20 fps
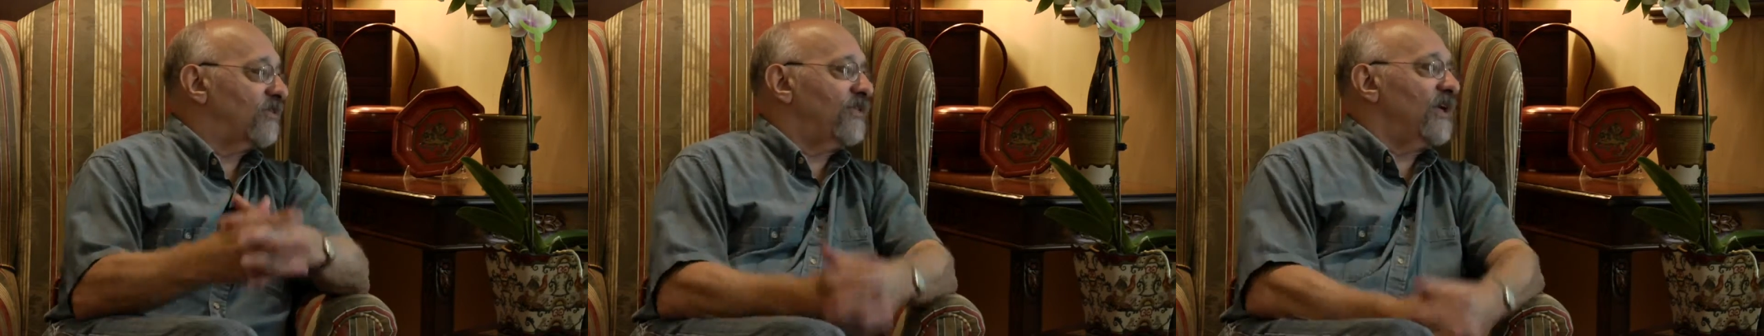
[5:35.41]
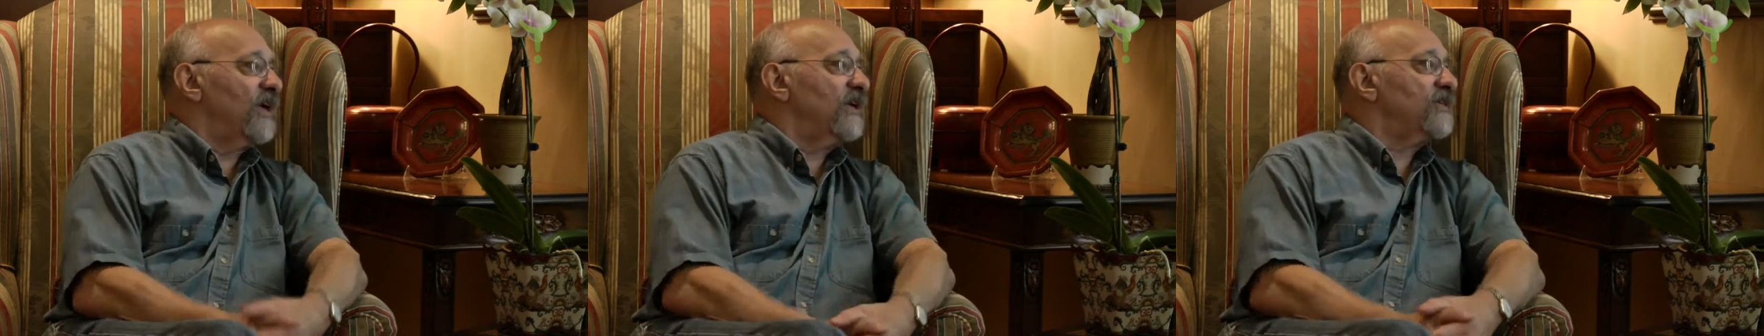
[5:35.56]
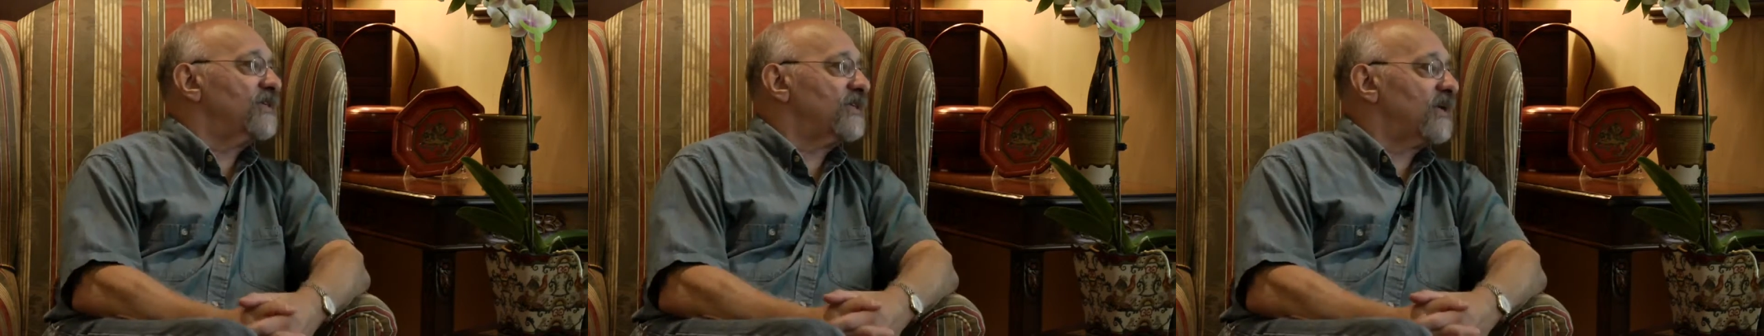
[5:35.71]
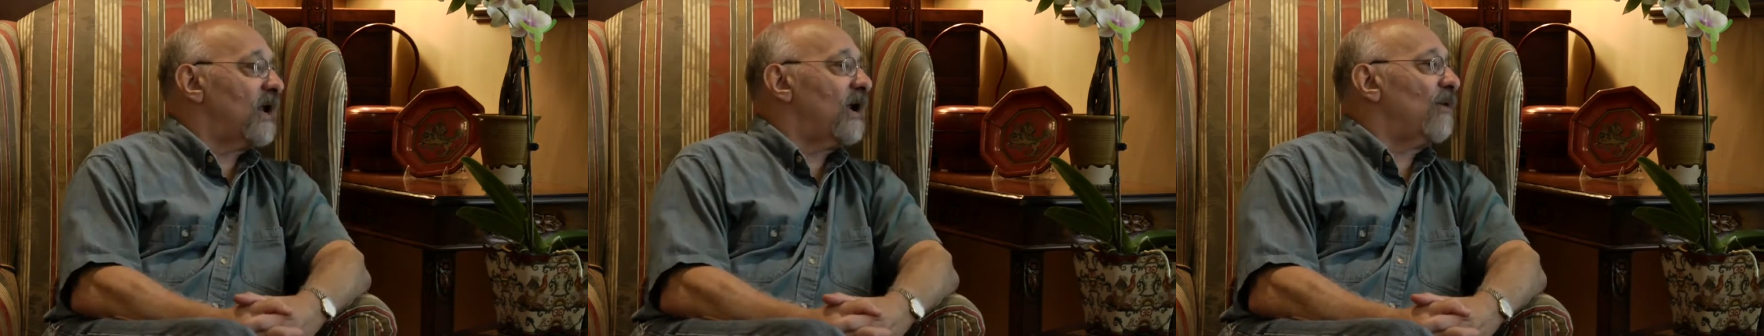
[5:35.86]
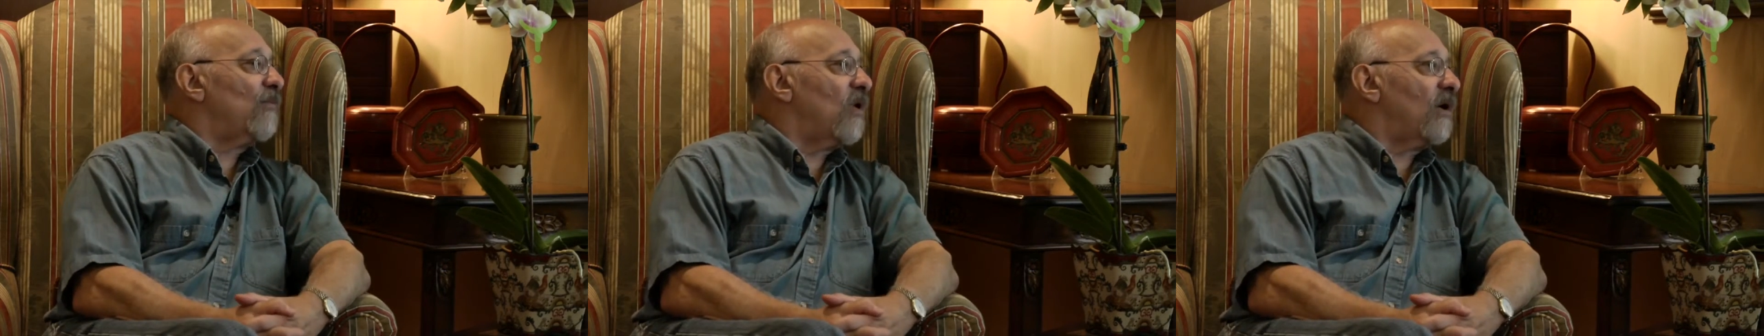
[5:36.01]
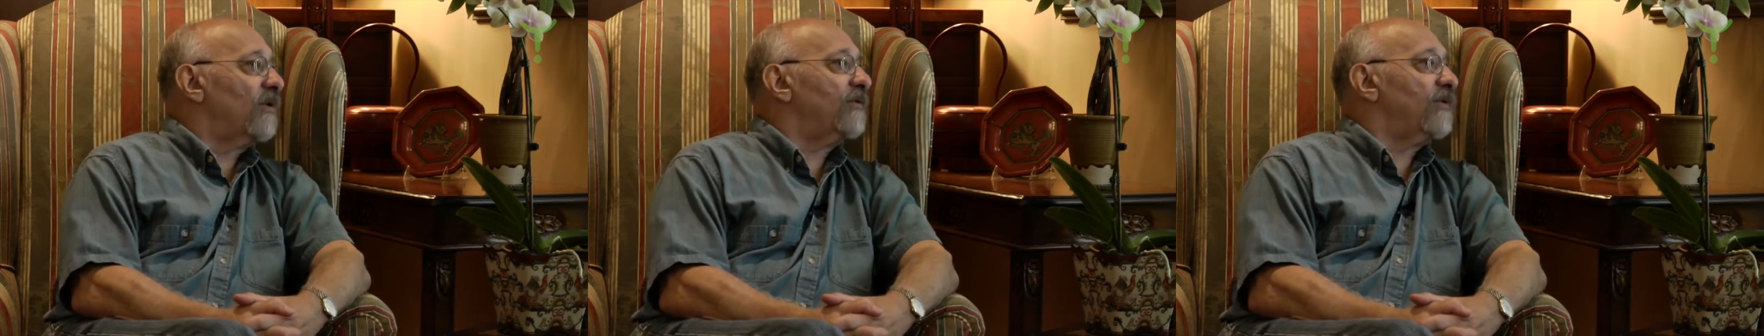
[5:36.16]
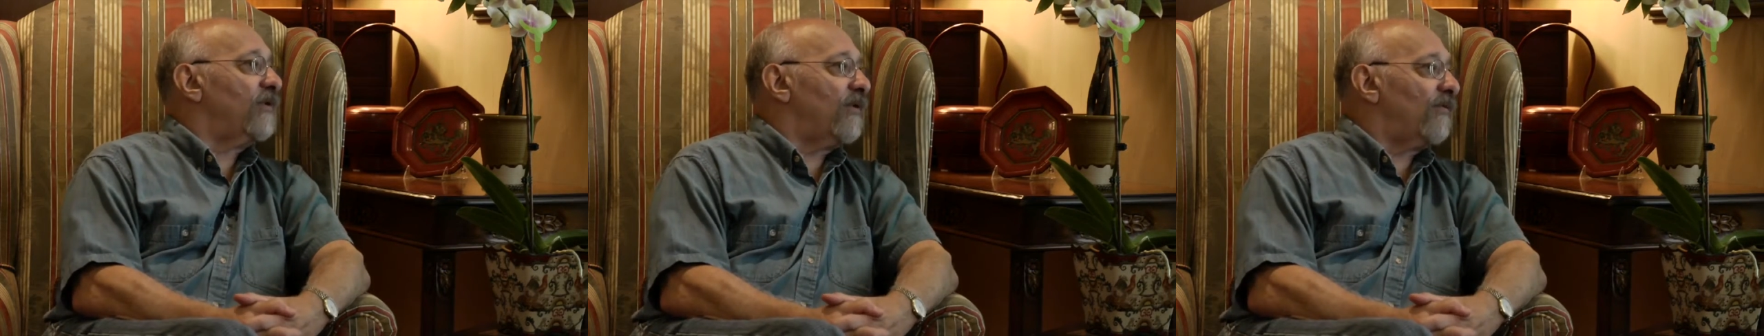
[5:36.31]
things that I
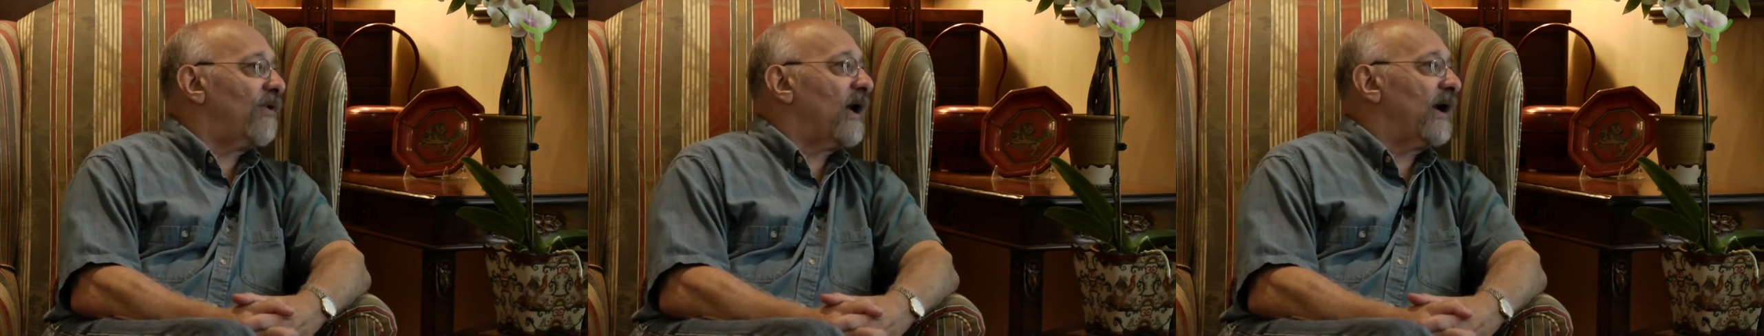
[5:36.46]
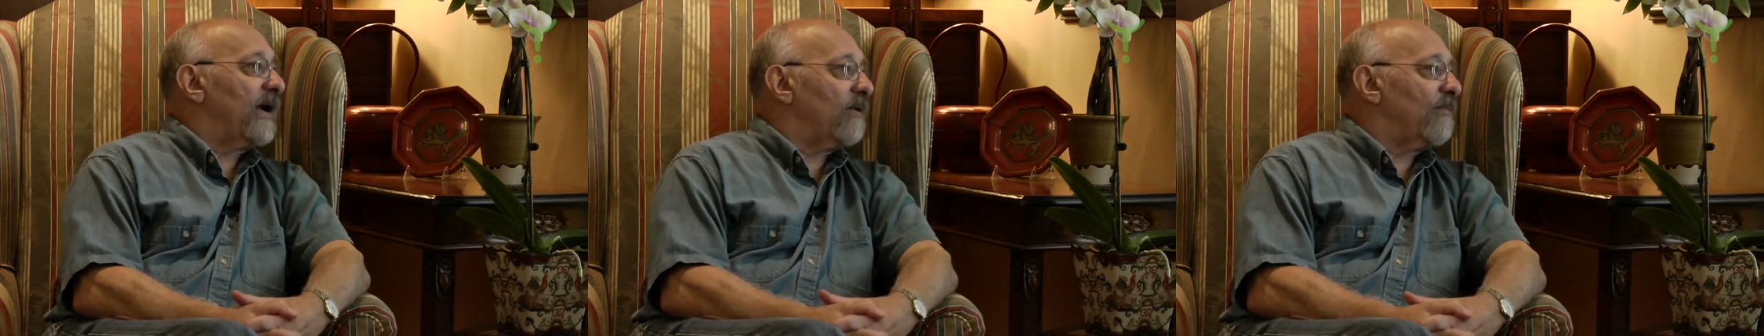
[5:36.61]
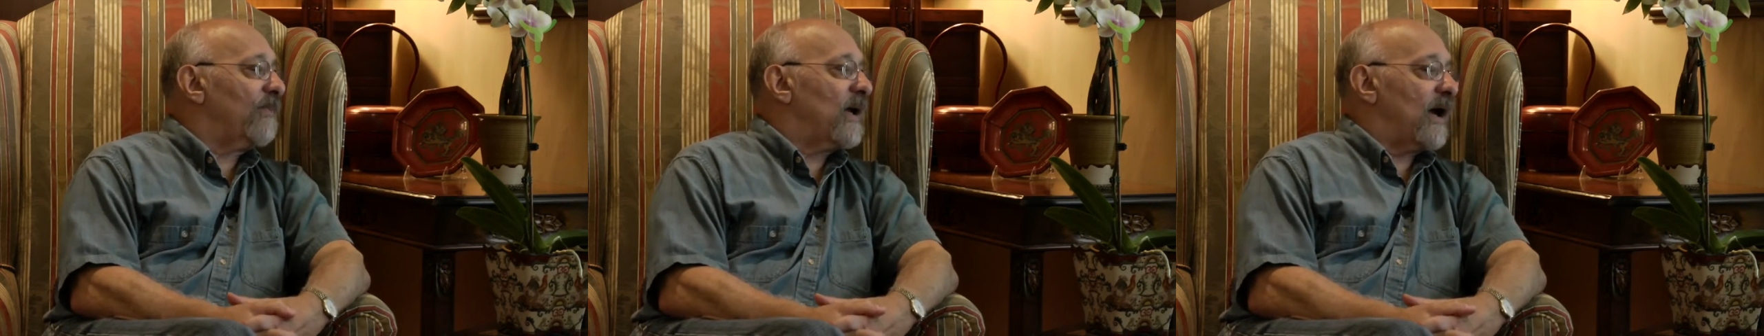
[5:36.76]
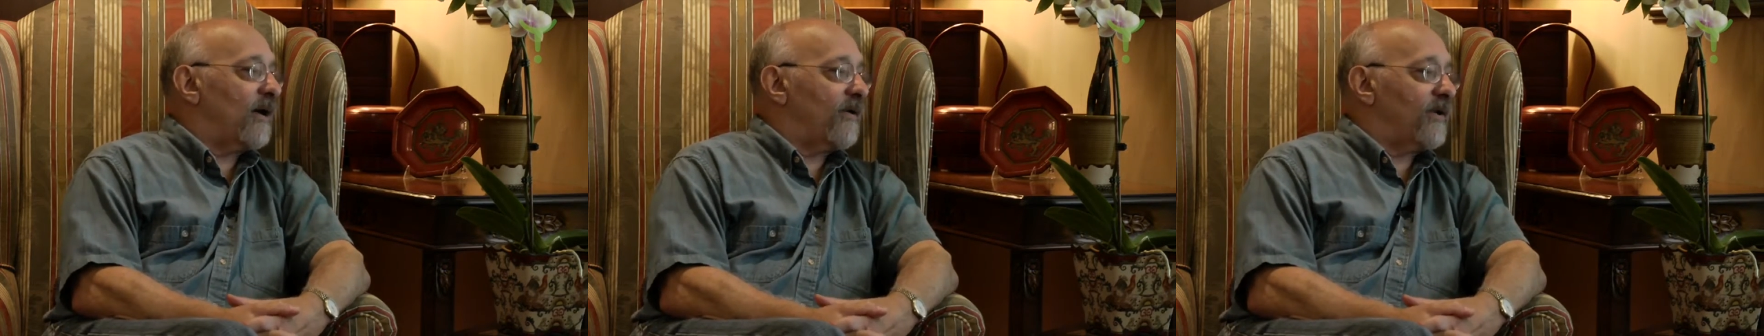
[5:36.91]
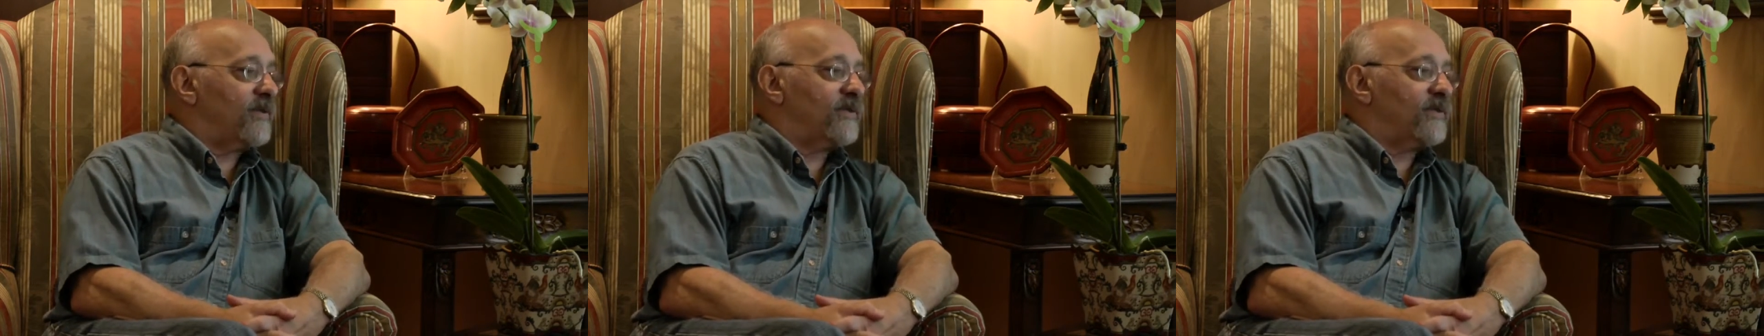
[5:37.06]
wanted to write about,